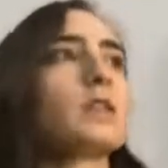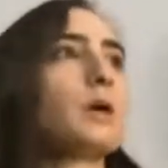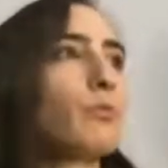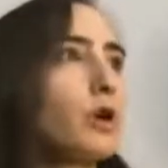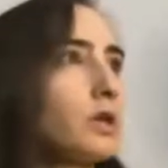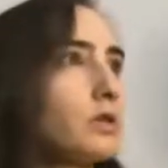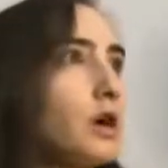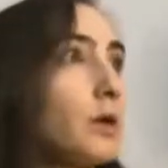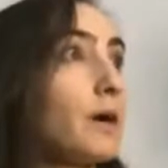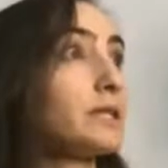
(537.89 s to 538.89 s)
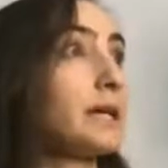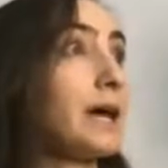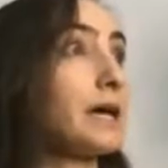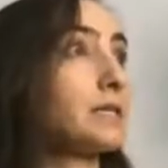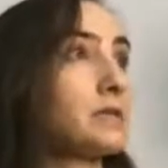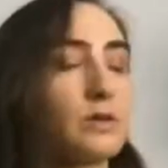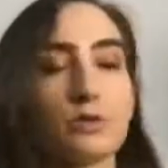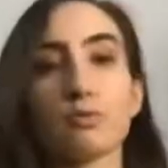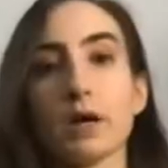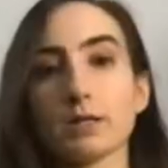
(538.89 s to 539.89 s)
Then we're going to talk about
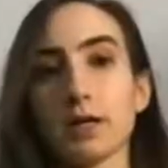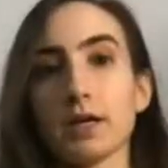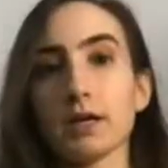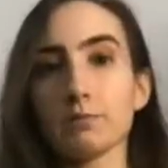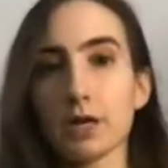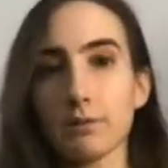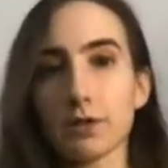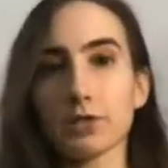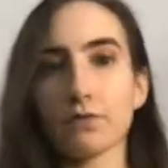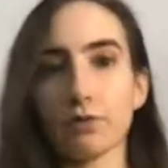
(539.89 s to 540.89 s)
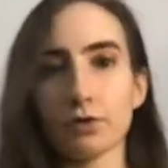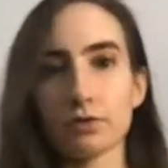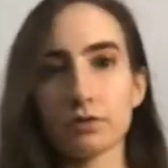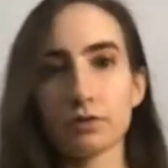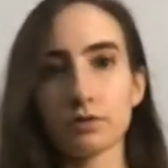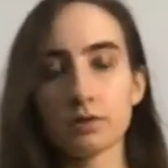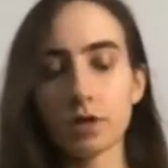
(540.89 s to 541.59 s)
diastasis recti abdominis first.